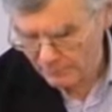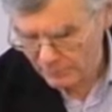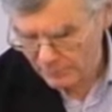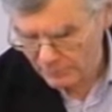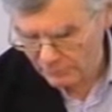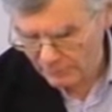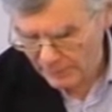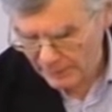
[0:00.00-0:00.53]

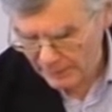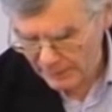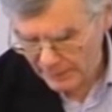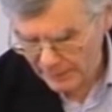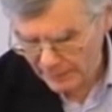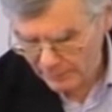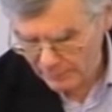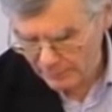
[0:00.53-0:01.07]
Do I get an
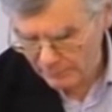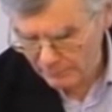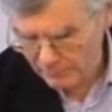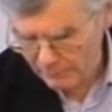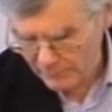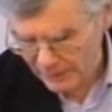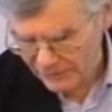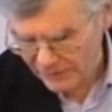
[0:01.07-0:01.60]
arrow?
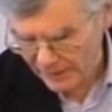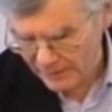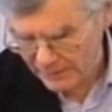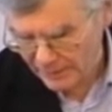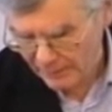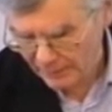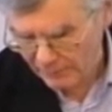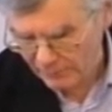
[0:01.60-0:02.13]
Yes, I get an
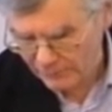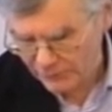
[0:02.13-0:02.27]
arrow of